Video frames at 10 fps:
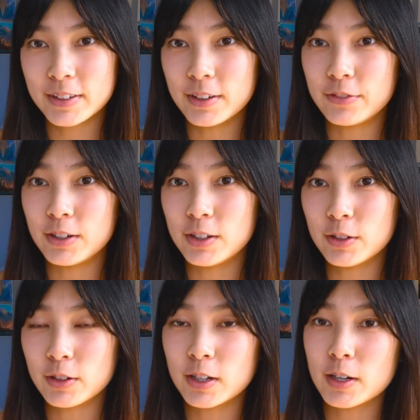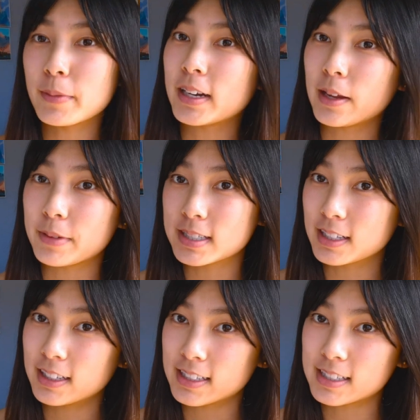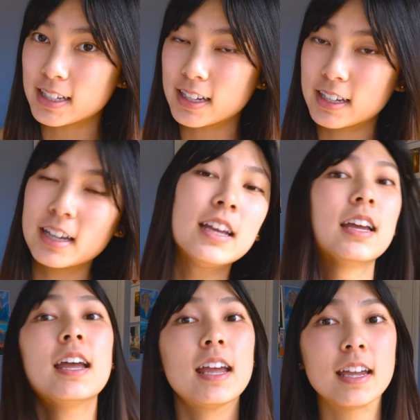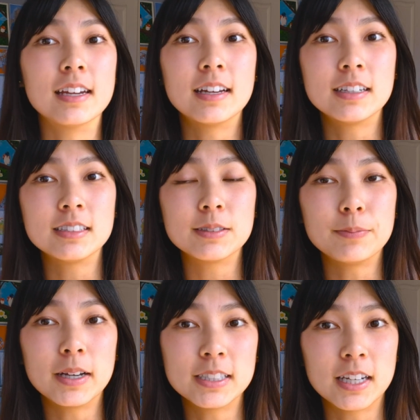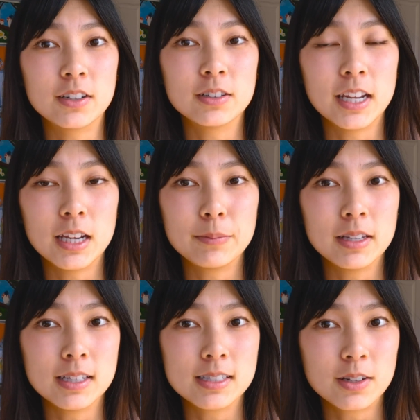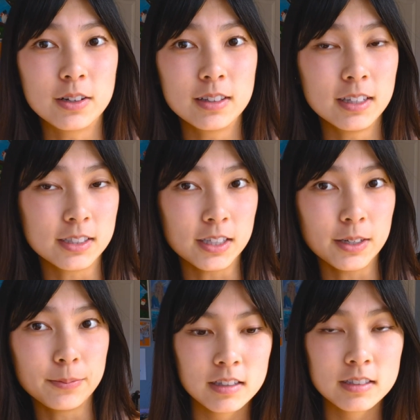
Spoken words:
If you're new here, my name is Alyssa and my channel name is called Lisha.